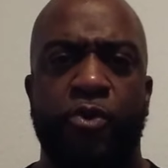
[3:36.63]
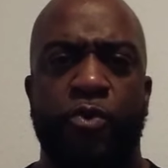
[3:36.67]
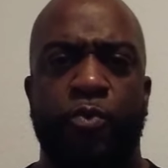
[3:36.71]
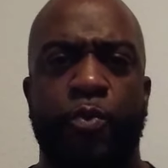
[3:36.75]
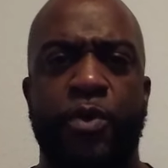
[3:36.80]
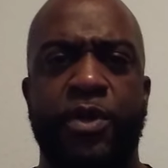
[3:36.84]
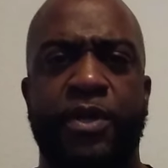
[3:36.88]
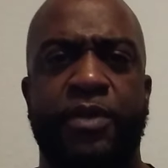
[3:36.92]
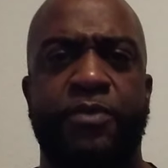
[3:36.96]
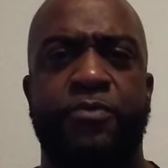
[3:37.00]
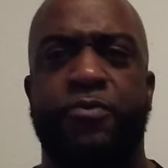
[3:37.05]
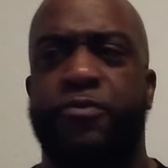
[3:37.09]

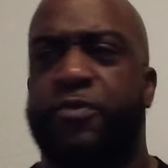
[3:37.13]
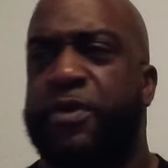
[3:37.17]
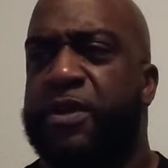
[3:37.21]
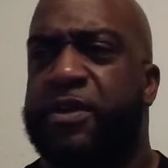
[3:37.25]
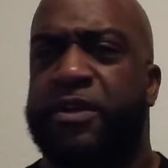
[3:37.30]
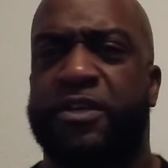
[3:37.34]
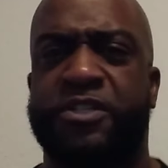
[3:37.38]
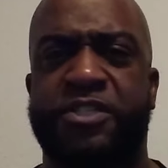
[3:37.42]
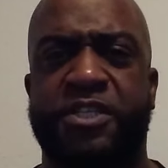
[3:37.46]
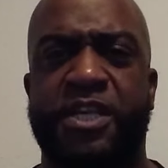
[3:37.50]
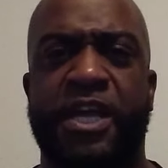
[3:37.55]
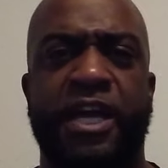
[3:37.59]
We
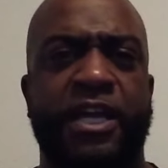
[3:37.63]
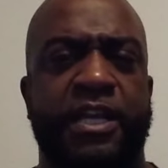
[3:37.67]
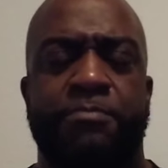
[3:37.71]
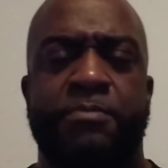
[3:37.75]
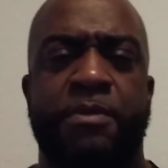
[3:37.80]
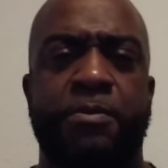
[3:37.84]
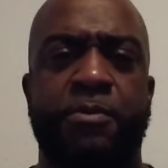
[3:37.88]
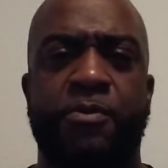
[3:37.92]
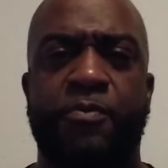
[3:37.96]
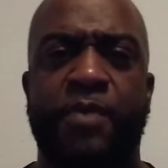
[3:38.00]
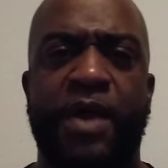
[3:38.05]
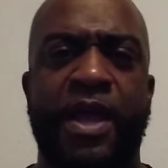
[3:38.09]
your Second
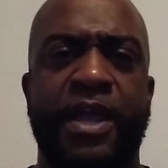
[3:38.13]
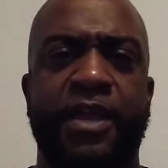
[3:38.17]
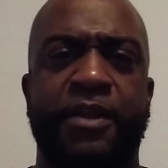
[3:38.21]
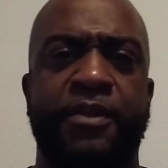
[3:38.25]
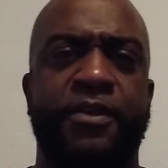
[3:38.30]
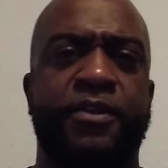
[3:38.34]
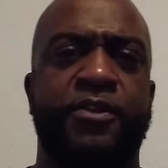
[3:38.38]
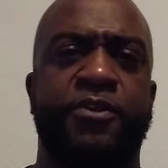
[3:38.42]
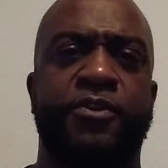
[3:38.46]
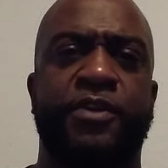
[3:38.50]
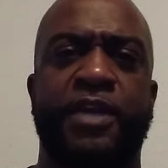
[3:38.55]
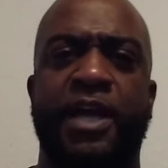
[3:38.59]
Amendment right.
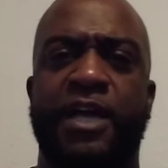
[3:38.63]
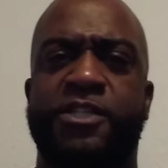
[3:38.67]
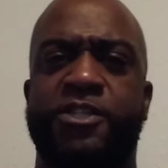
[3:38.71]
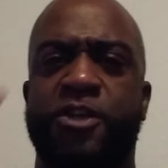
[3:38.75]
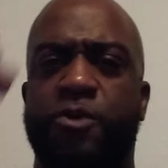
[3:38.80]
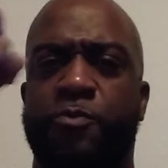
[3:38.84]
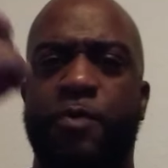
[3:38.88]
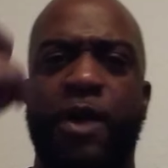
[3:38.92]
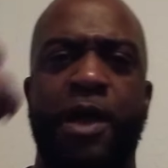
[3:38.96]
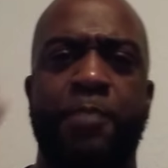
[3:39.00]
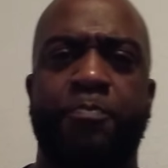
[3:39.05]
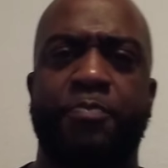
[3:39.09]
You got
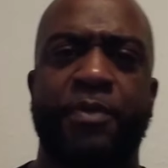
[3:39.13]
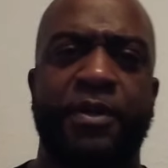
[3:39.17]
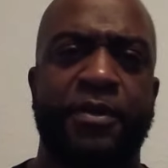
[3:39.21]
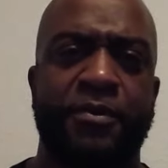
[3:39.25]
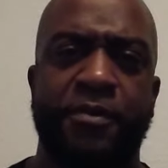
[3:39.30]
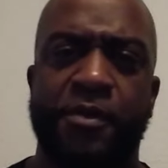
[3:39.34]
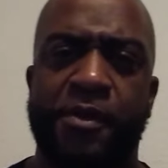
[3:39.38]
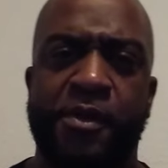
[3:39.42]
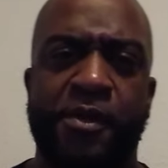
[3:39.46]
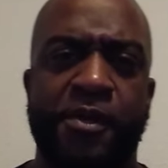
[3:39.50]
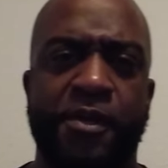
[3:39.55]
your weapon.